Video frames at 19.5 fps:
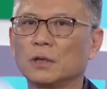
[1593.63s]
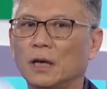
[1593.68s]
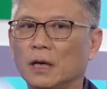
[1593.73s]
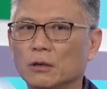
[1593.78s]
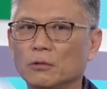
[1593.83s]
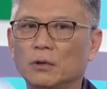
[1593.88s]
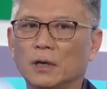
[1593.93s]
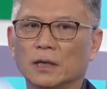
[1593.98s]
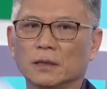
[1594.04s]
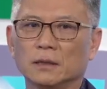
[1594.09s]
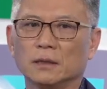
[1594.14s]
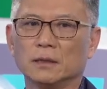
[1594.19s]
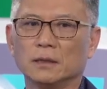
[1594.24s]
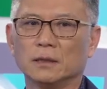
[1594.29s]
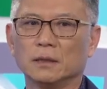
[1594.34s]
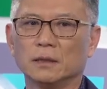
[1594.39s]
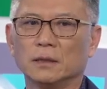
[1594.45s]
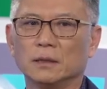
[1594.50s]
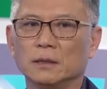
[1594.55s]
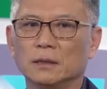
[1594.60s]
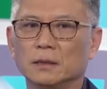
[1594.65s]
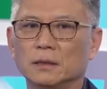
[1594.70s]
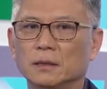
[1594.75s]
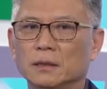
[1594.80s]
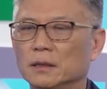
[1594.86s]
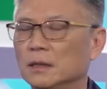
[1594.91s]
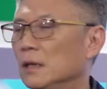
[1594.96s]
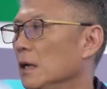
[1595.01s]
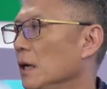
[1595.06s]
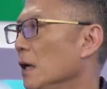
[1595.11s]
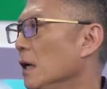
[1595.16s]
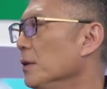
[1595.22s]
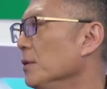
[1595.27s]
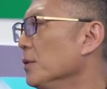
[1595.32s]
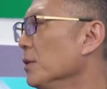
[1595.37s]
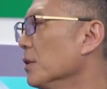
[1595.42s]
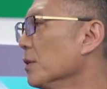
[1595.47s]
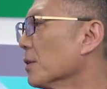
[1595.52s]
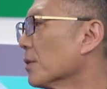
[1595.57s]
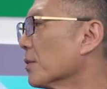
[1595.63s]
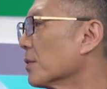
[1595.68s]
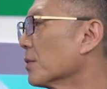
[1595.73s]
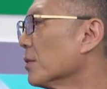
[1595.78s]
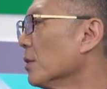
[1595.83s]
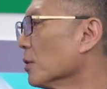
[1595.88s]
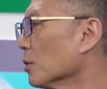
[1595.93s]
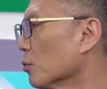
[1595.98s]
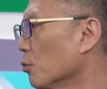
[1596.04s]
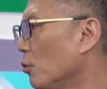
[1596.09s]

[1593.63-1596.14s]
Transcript: Taiwan. And the third